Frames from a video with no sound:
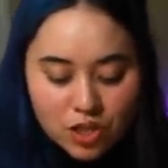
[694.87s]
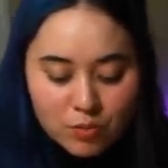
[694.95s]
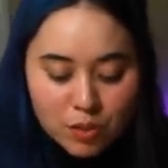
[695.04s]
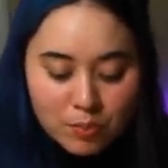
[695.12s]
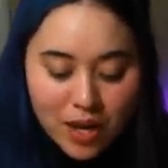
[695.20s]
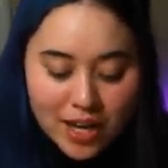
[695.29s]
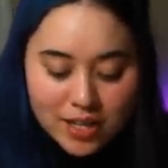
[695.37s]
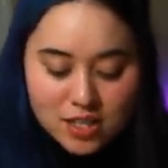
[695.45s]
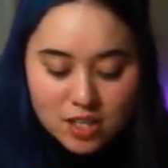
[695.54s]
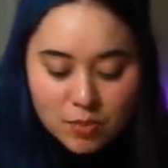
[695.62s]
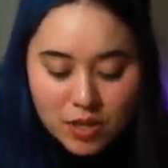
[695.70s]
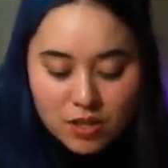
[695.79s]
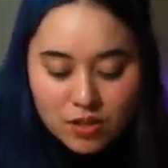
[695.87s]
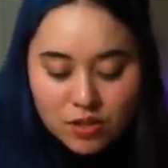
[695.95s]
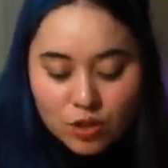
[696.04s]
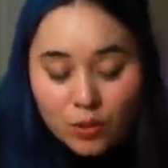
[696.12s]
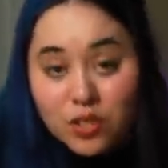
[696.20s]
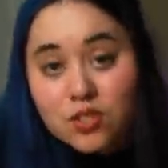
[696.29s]
can be biased depending on
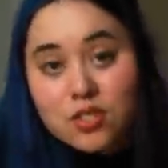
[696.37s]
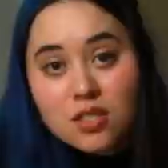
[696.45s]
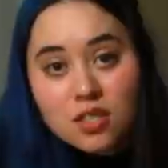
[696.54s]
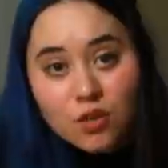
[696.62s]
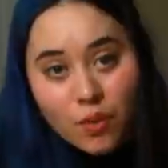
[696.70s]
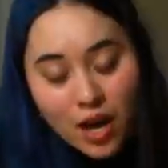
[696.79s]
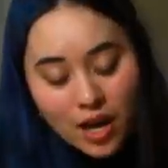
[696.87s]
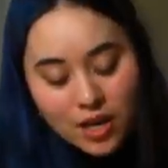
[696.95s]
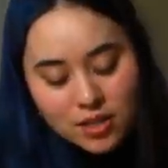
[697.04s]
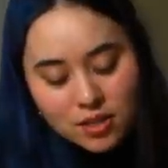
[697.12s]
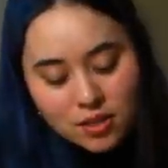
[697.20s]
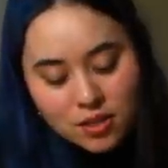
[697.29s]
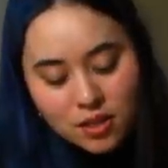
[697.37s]
the questions that you ask.